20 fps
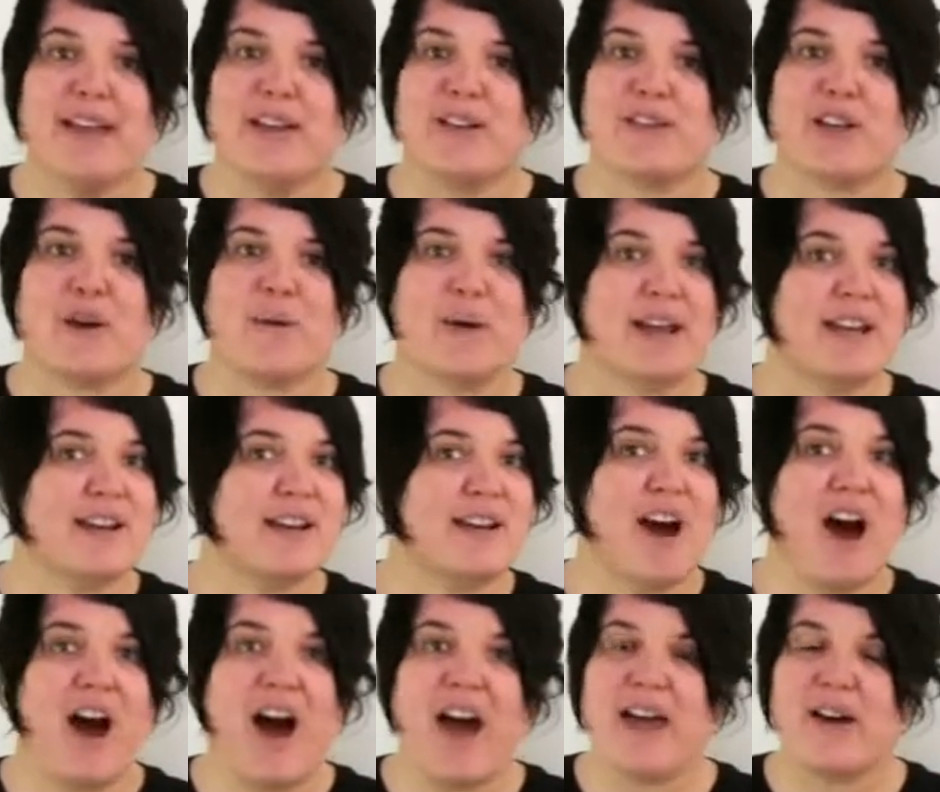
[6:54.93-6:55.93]
So in
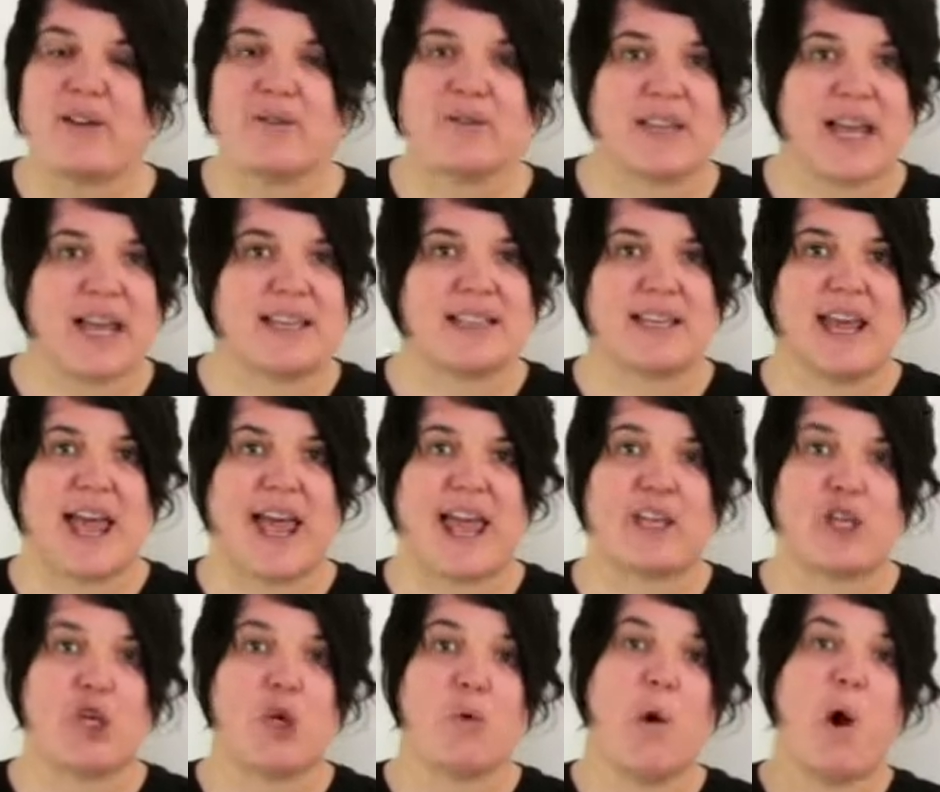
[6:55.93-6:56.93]
an IELTS
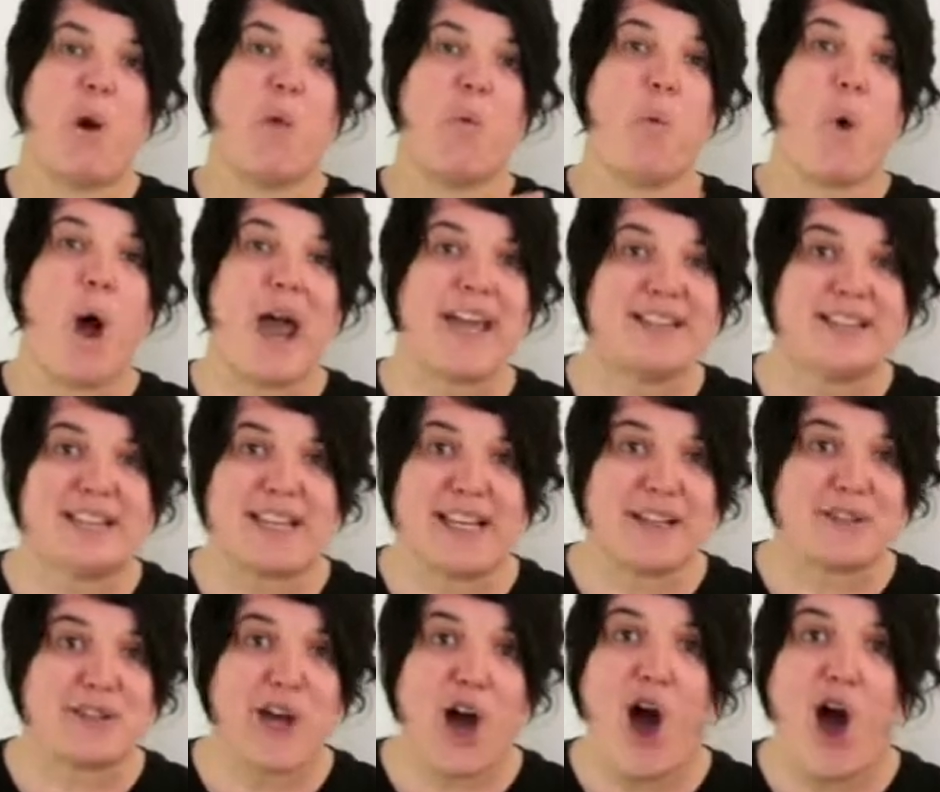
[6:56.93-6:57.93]
essay, you are
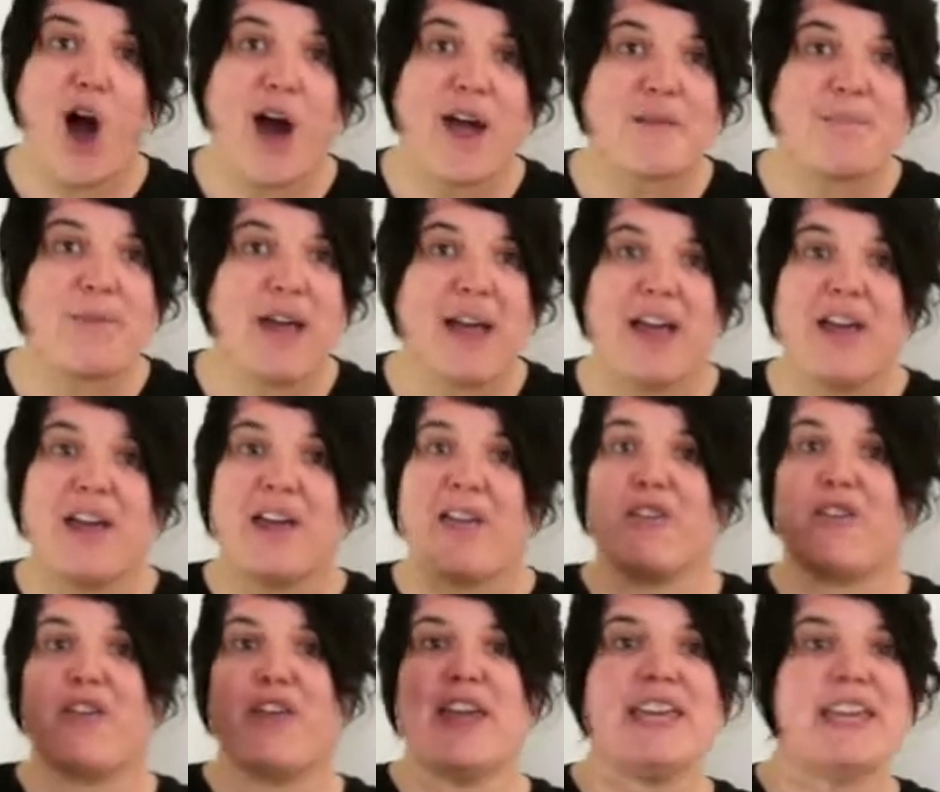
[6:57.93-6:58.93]
wasting time
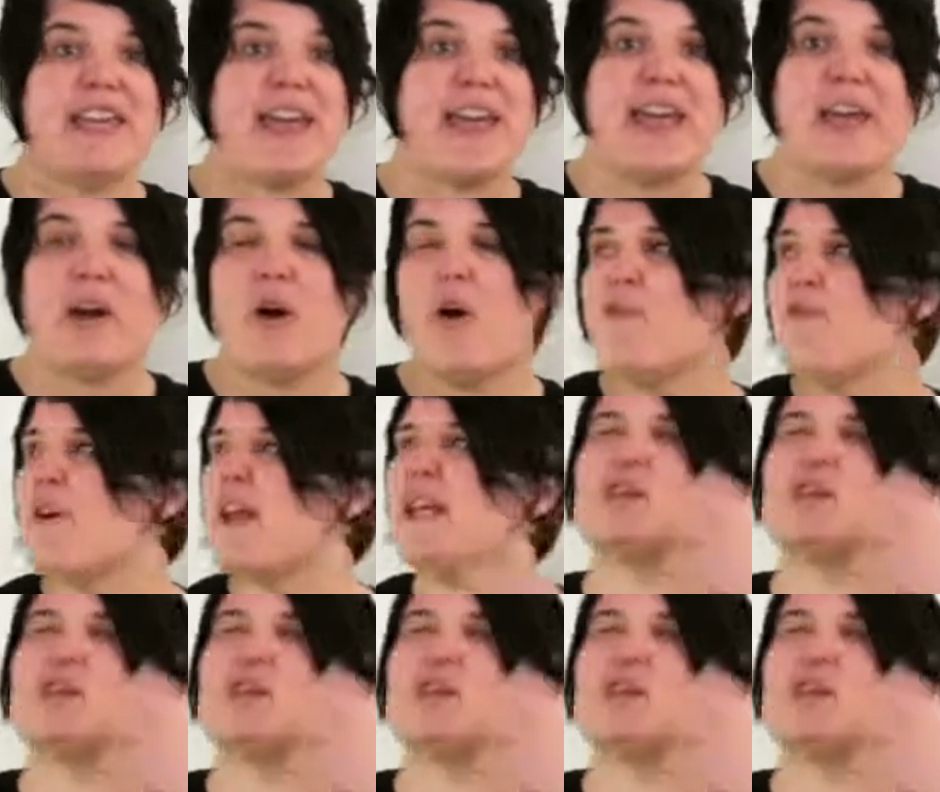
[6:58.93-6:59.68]
thinking of a